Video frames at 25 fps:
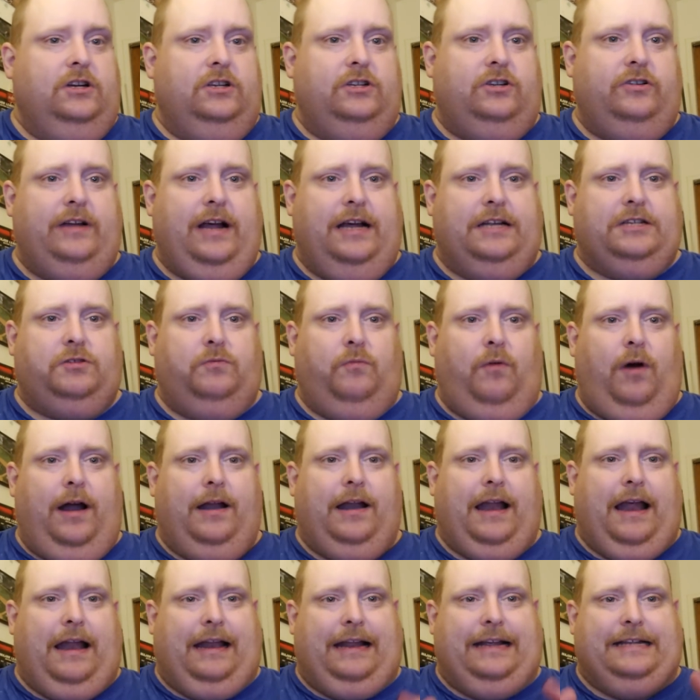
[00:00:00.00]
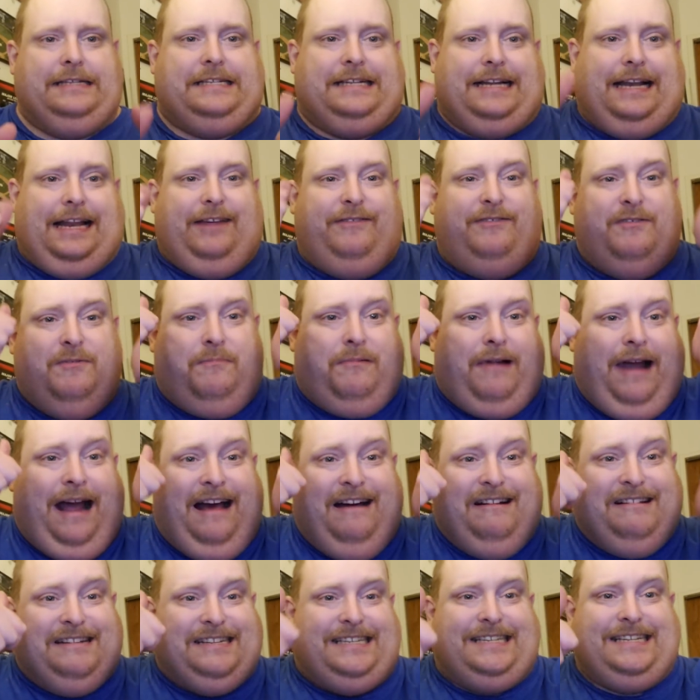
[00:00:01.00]
2001. That leads the Cleveland
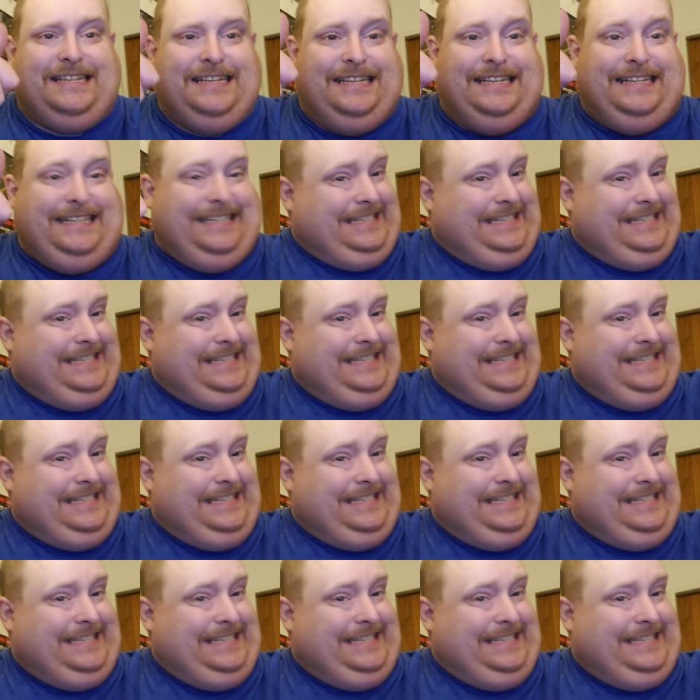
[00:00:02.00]
Browns.